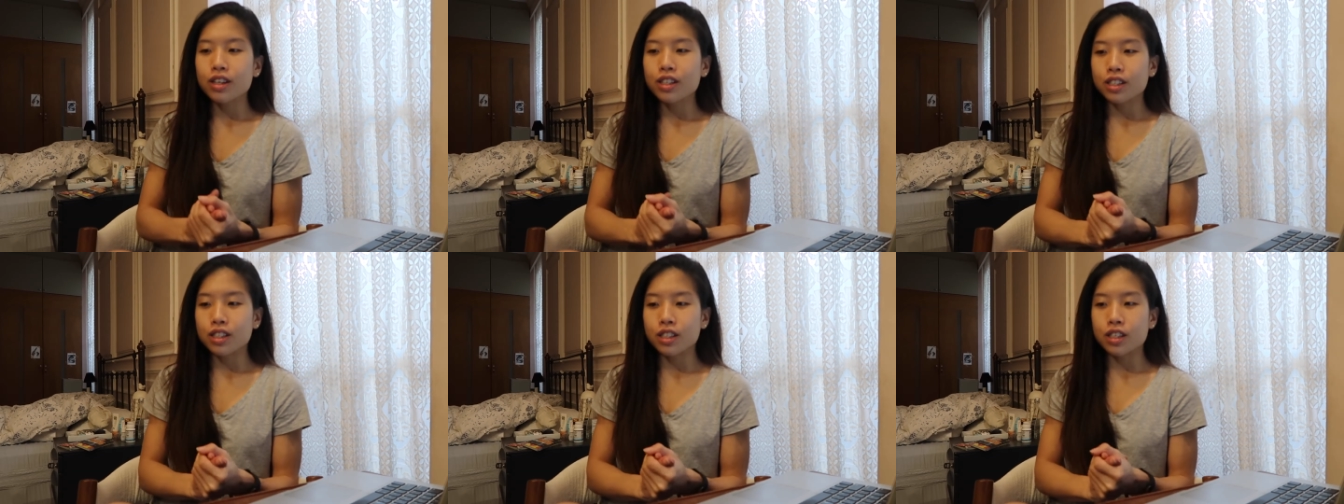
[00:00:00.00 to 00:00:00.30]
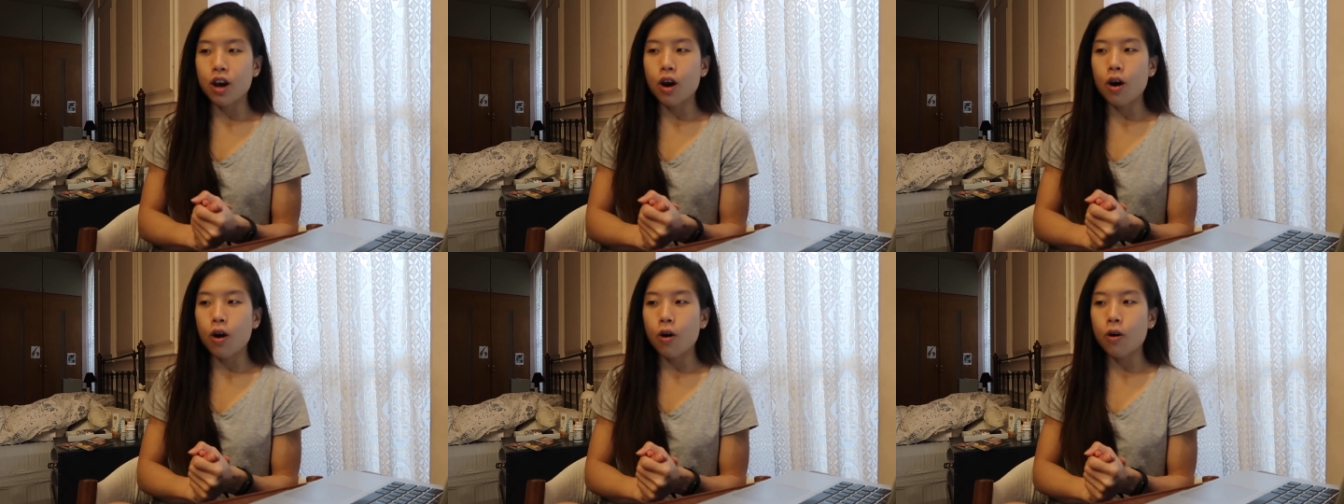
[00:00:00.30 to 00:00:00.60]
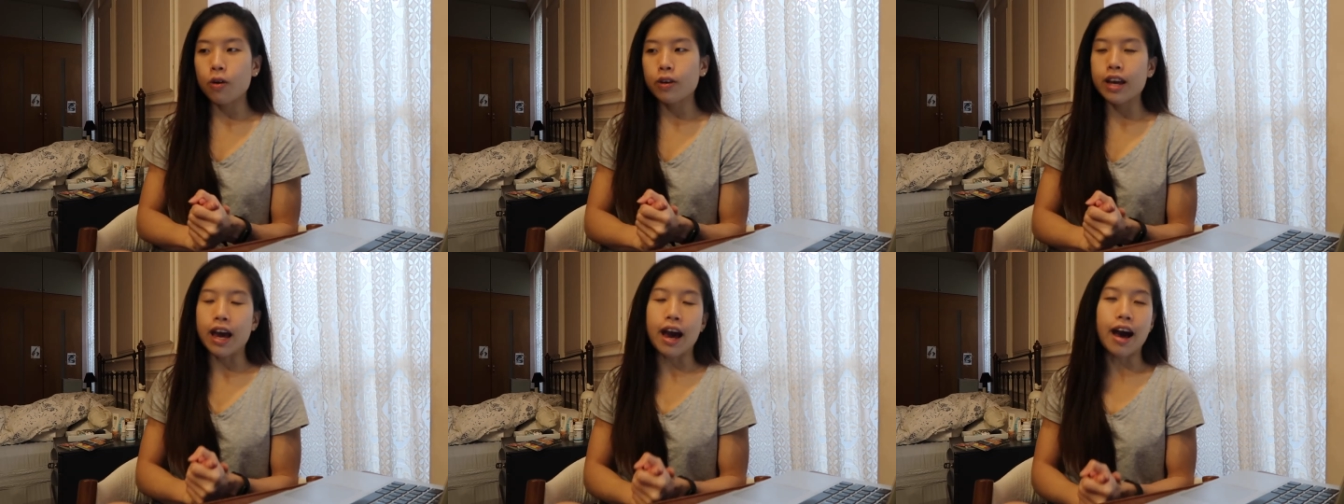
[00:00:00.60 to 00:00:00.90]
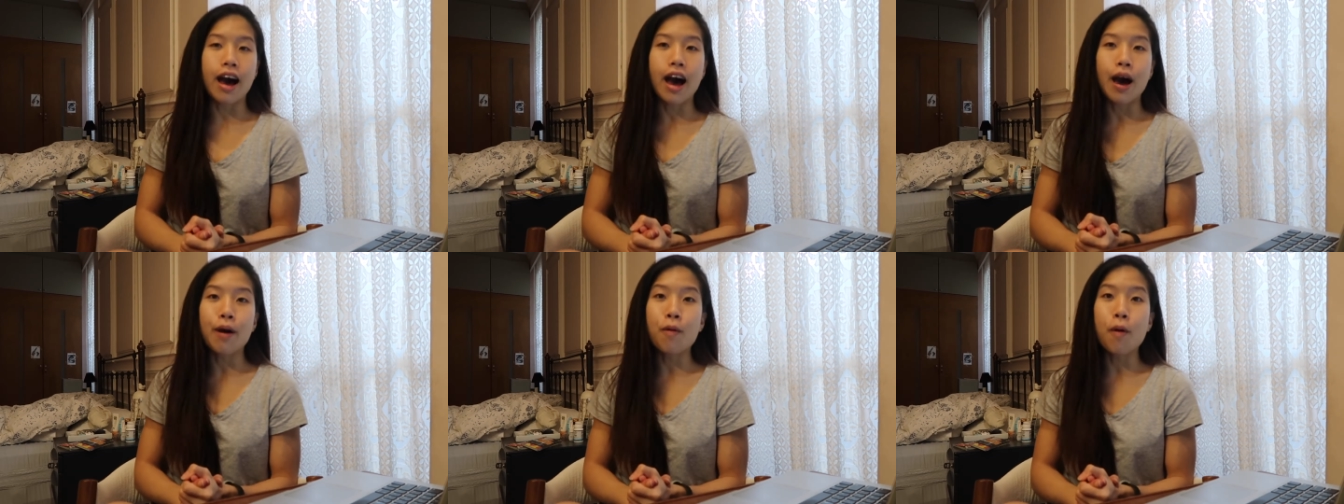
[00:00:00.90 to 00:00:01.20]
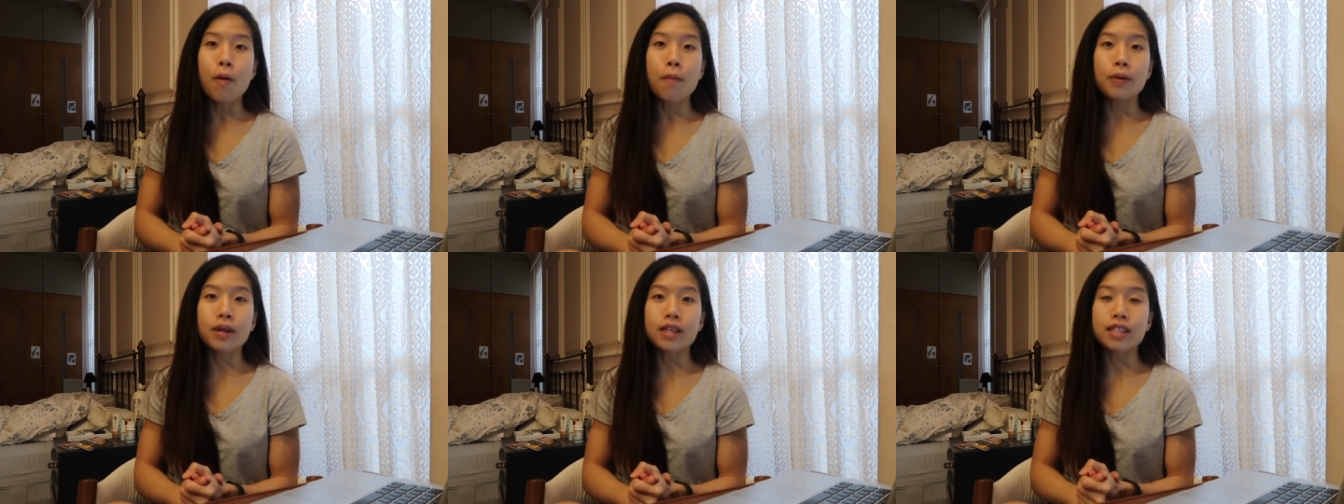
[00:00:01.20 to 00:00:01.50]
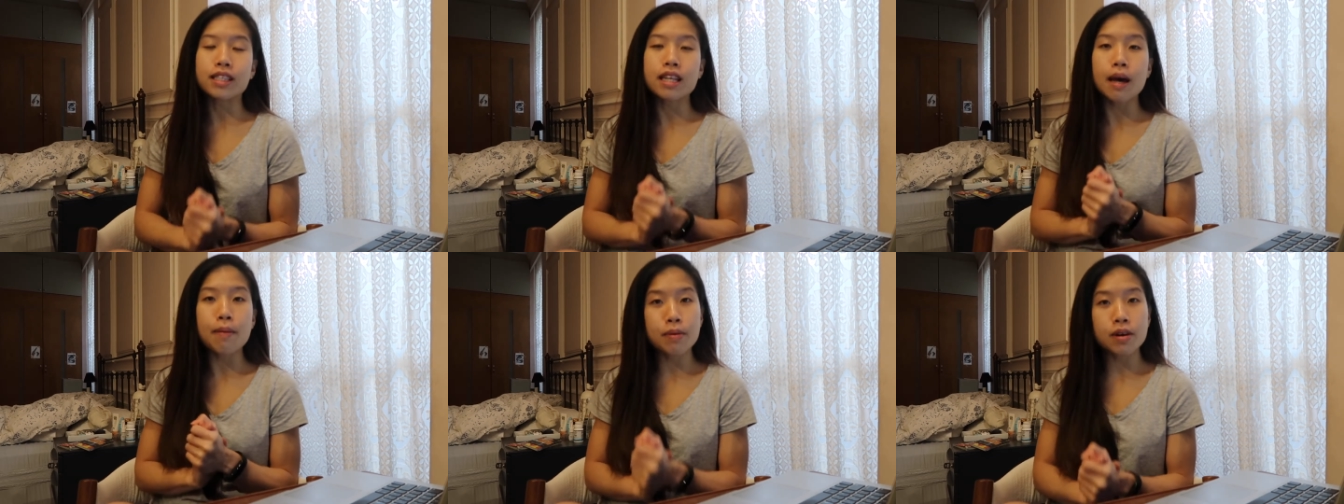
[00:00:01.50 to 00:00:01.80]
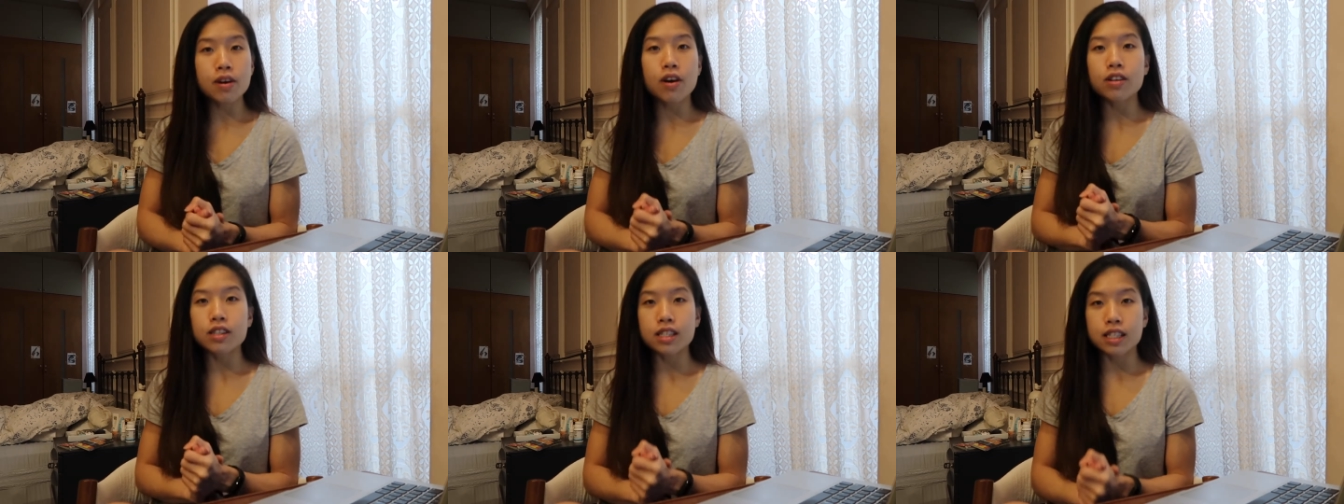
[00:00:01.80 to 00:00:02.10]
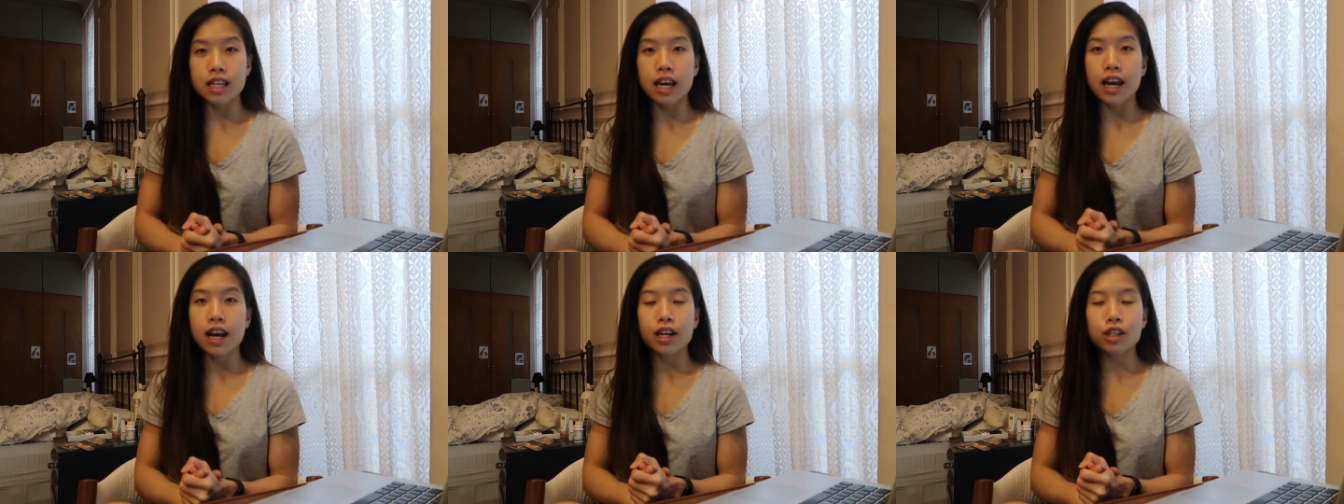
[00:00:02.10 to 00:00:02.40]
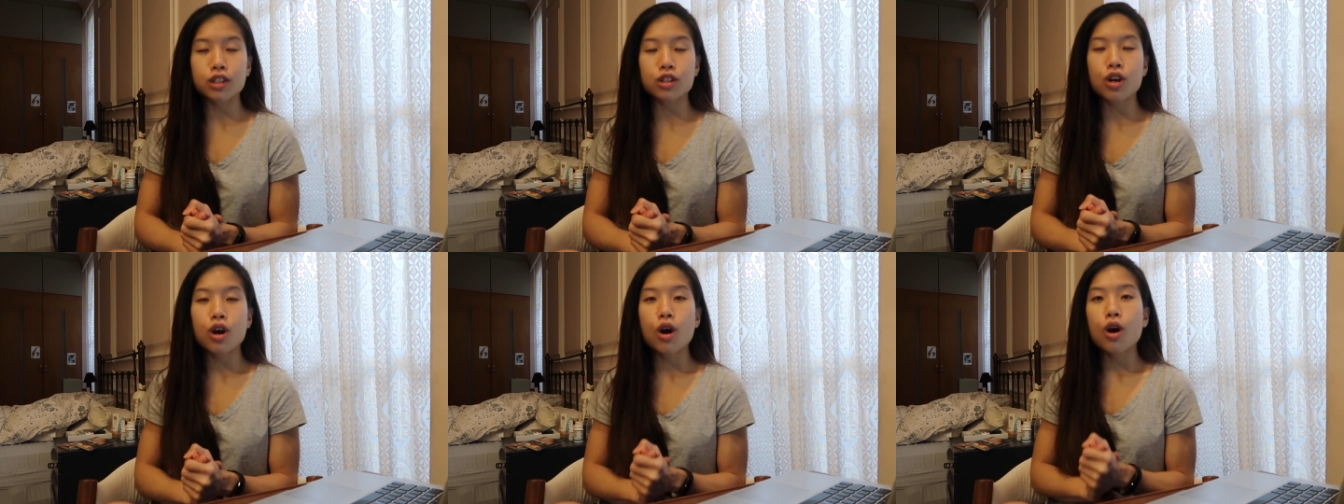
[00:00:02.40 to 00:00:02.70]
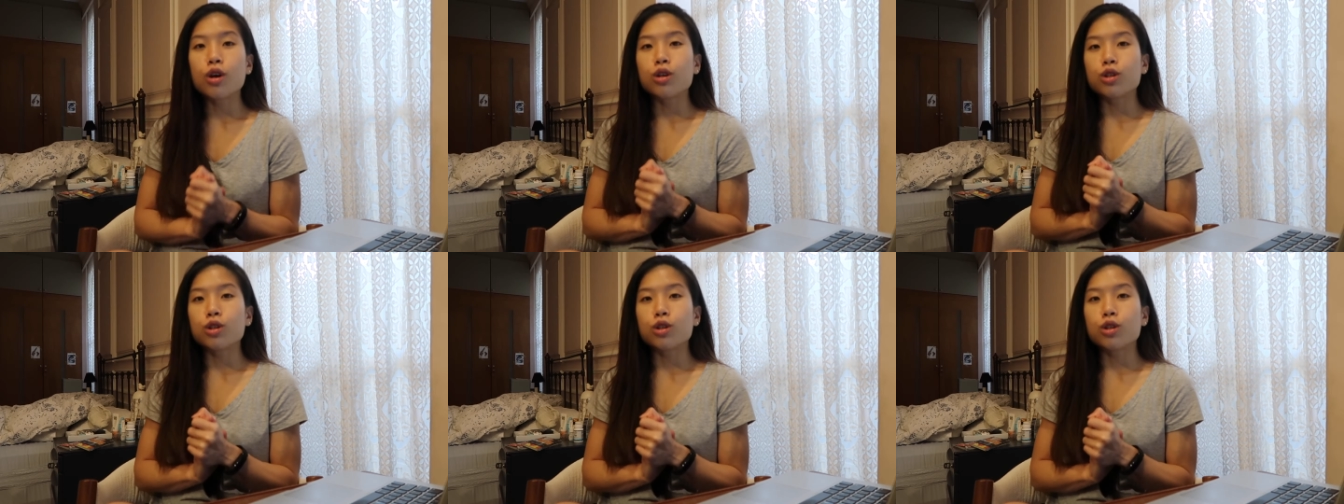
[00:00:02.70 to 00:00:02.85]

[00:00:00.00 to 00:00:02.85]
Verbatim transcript: So yeah, I won't be stepping on stage